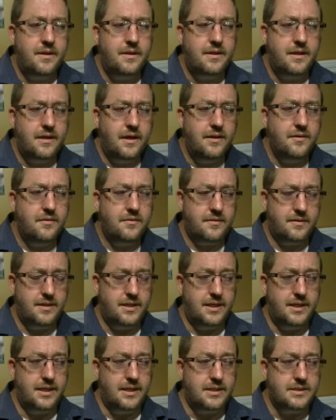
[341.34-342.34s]
The other
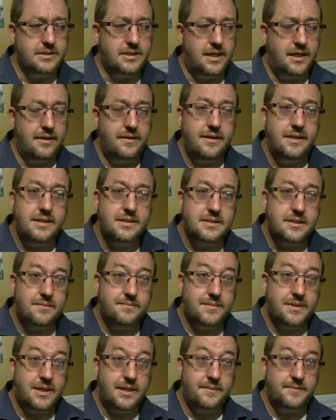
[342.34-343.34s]
thing is, I think
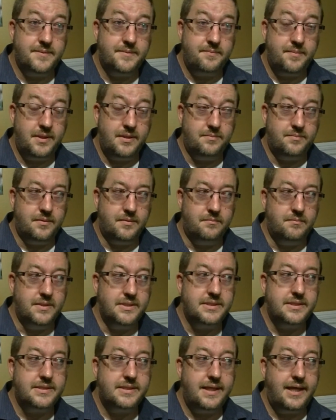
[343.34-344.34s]
sometimes people
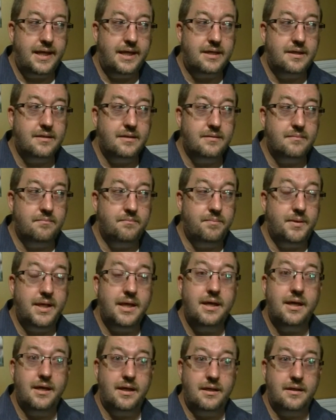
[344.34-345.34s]
mistake
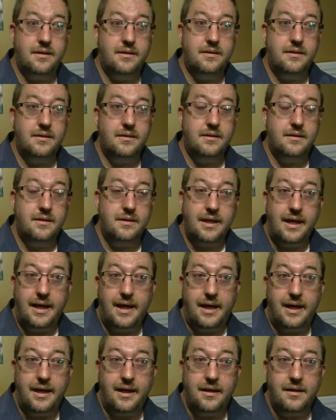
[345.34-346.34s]
being
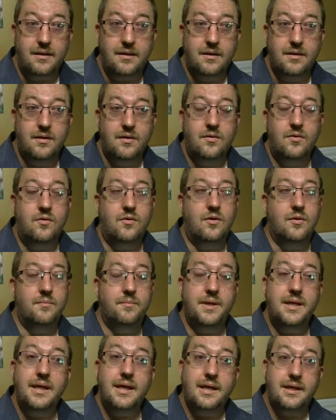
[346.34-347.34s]
gay or
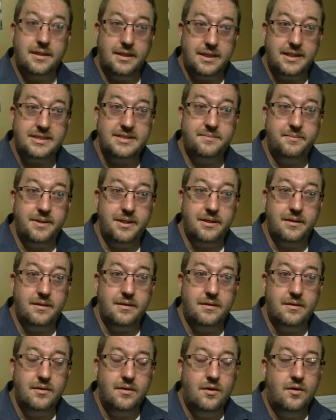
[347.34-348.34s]
being
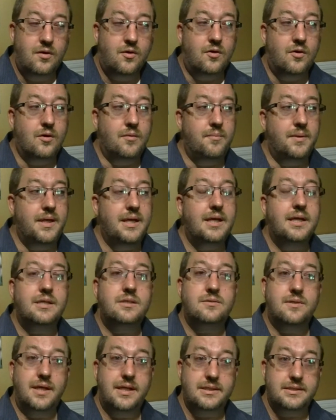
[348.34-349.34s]
lesbian or being
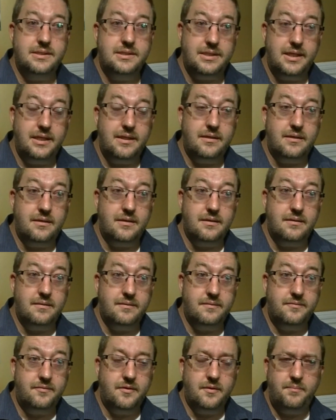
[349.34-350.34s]
transgender
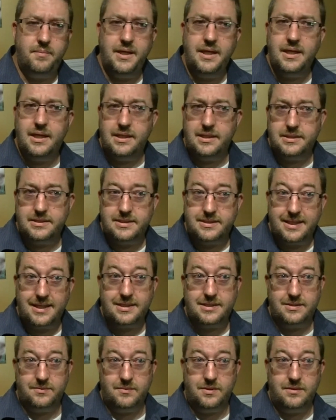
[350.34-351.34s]
for being
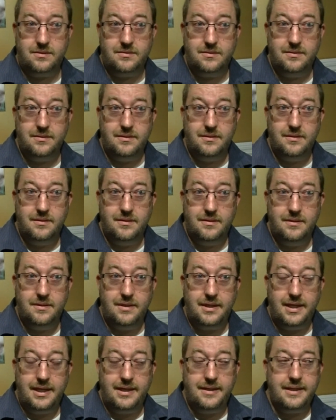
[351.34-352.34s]
sexual.
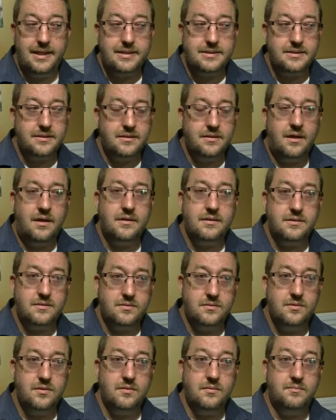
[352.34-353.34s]
And that's not
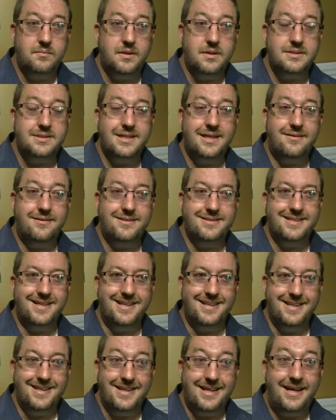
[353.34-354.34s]
true. Marcel is
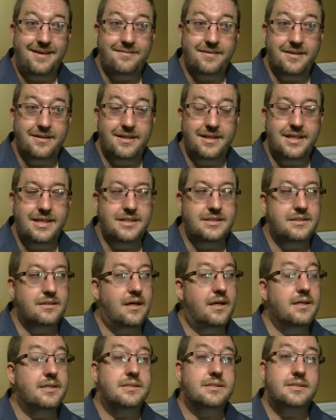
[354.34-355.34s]
11. He's
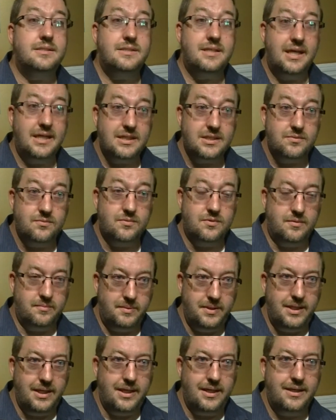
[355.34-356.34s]
not a sexual
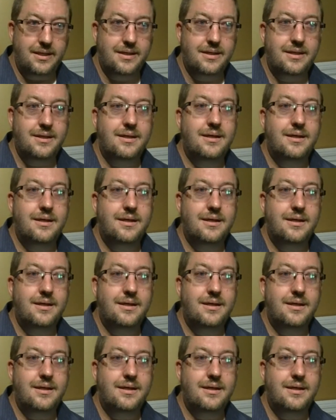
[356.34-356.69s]
being,